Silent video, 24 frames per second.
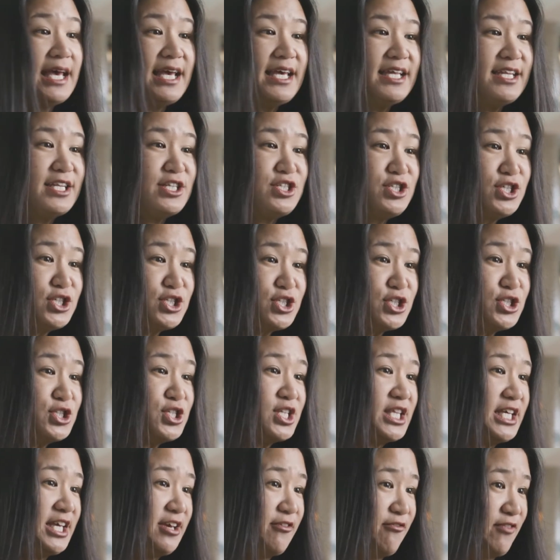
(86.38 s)
In addition to
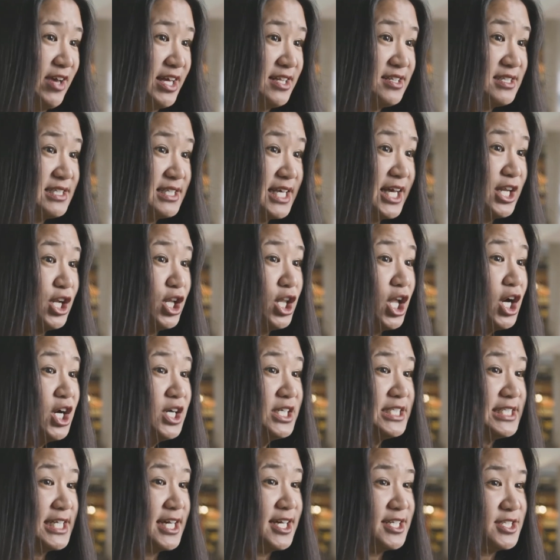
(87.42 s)
the events and
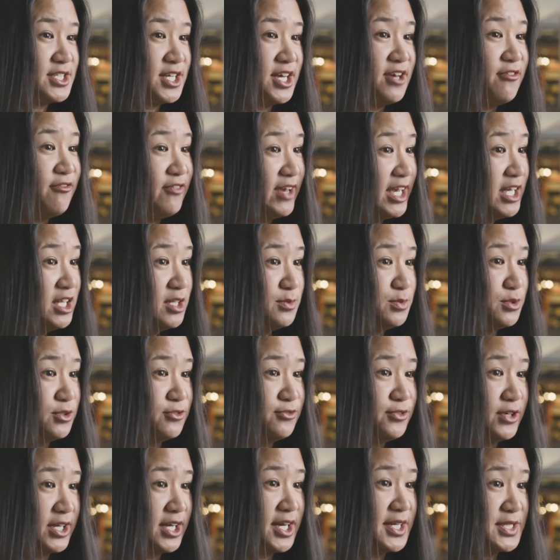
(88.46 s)
log data available
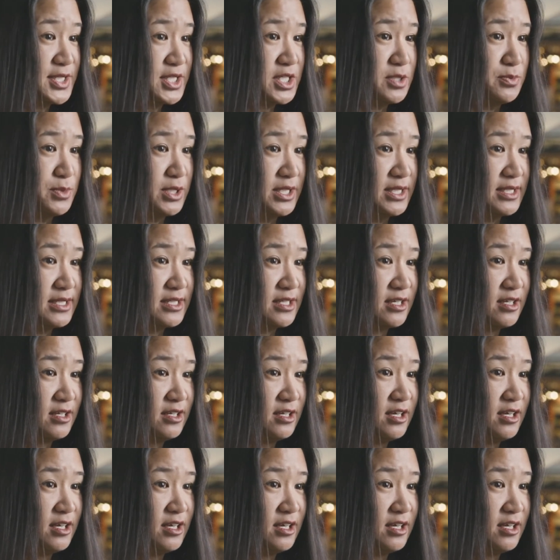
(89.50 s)
for customers,